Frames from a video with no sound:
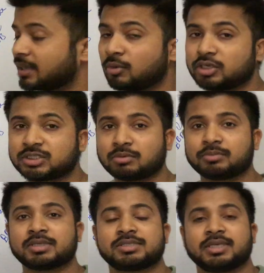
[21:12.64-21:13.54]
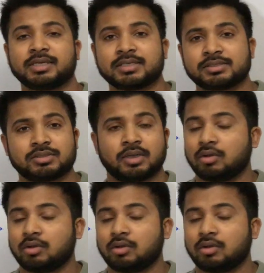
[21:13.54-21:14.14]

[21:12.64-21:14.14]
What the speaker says: metabolism of the CNS